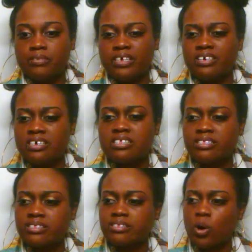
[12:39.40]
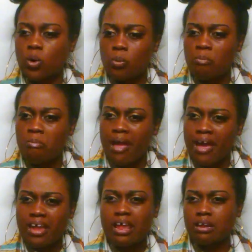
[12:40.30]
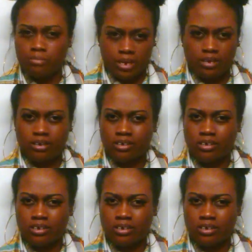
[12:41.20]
He gets so mad at me.